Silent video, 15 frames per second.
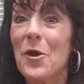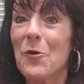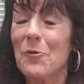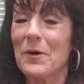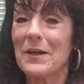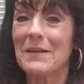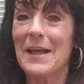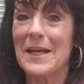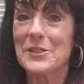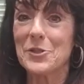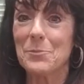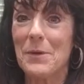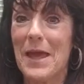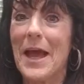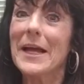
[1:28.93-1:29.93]
We're glad you're
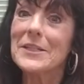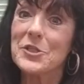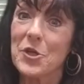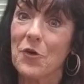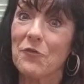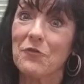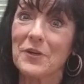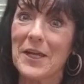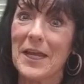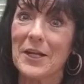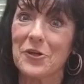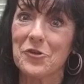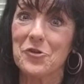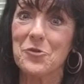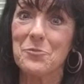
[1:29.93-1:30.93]
back. Don't forget
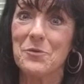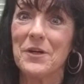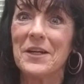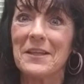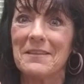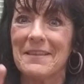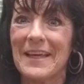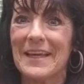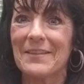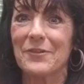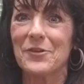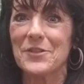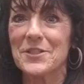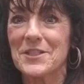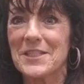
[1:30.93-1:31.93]
our new book,
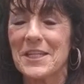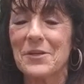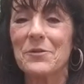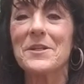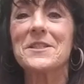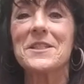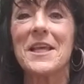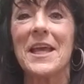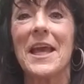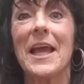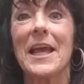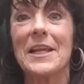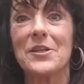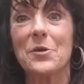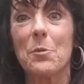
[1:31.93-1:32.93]
Landlord Secrets.
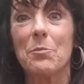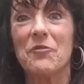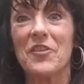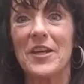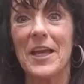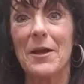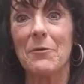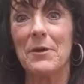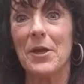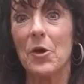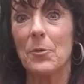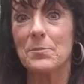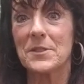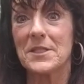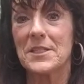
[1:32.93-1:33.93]
And don't forget, we
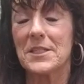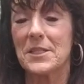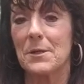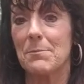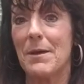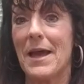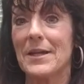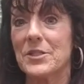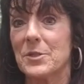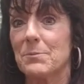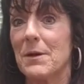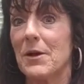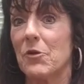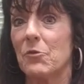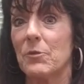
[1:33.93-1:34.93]
hope to see you back
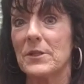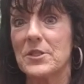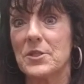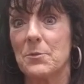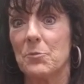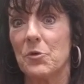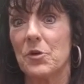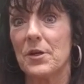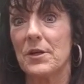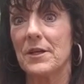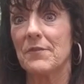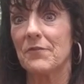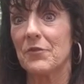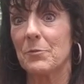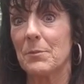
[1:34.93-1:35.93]
tomorrow with some more
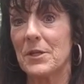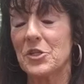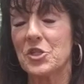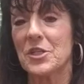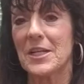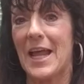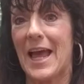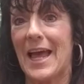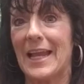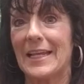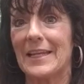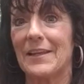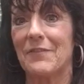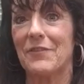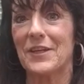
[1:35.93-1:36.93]
information on
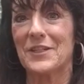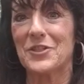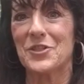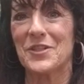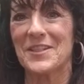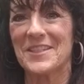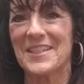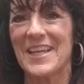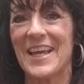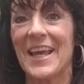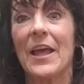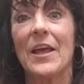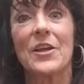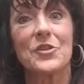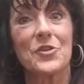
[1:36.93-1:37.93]
evictions.
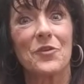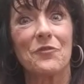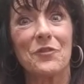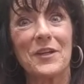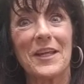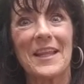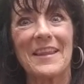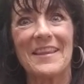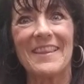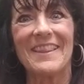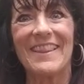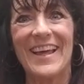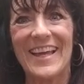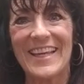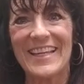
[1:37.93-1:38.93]
Don't forget,
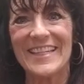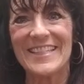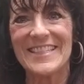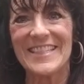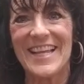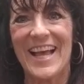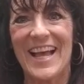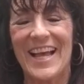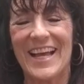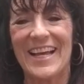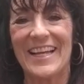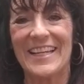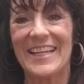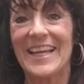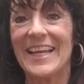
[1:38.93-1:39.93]
like us
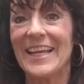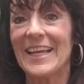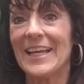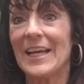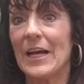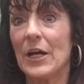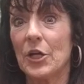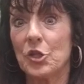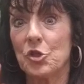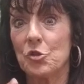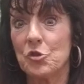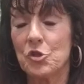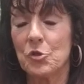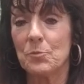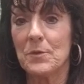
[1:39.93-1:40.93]
on uh,
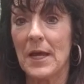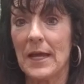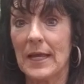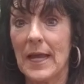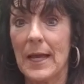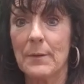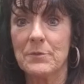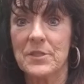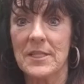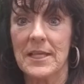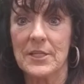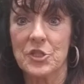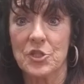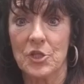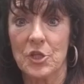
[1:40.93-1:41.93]
youtube.com
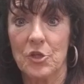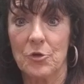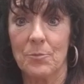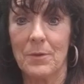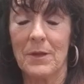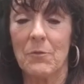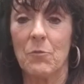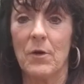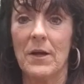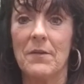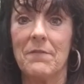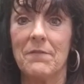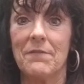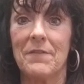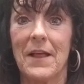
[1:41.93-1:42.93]
slash
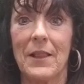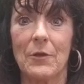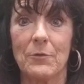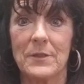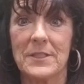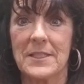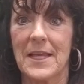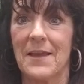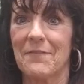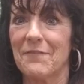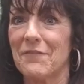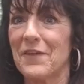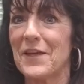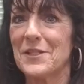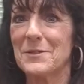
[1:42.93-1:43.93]
securepay1. Follow us on
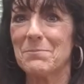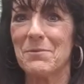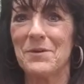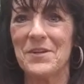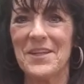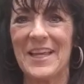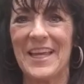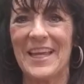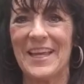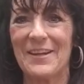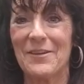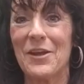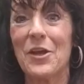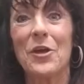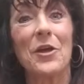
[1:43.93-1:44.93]
Facebook.
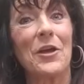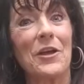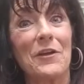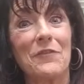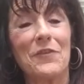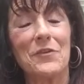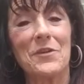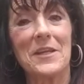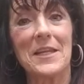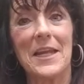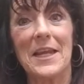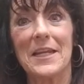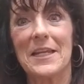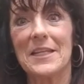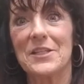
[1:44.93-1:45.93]
And if you need
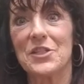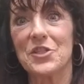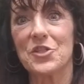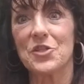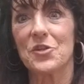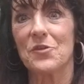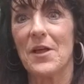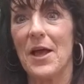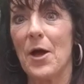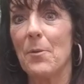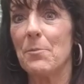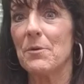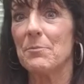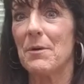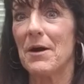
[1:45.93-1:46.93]
any additional help
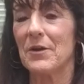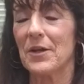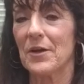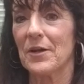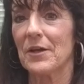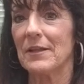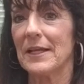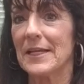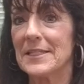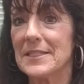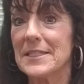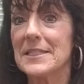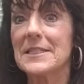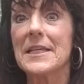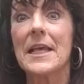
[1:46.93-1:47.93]
about our
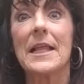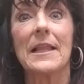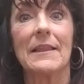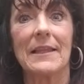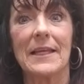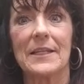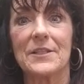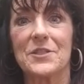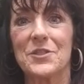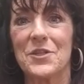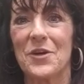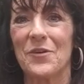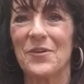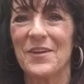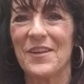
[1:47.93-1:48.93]
classes, let us
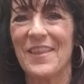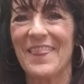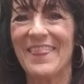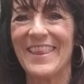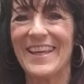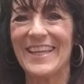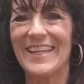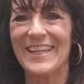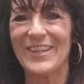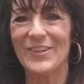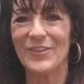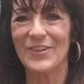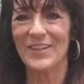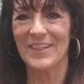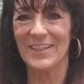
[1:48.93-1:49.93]
know. Thank you.